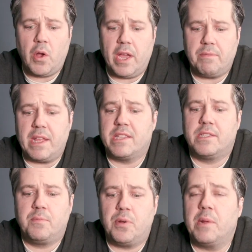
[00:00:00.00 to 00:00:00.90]
Okay,
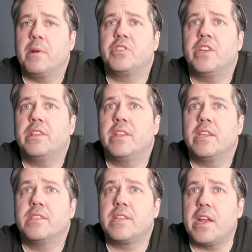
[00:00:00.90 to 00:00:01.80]
that's pretty much it.
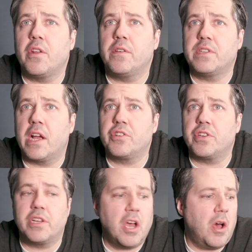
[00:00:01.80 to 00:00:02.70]
The standoffs
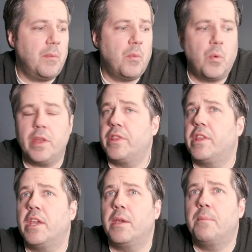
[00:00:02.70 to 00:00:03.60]
actually come with
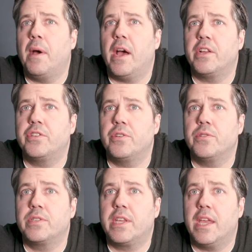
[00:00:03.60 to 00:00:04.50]
the PiJuice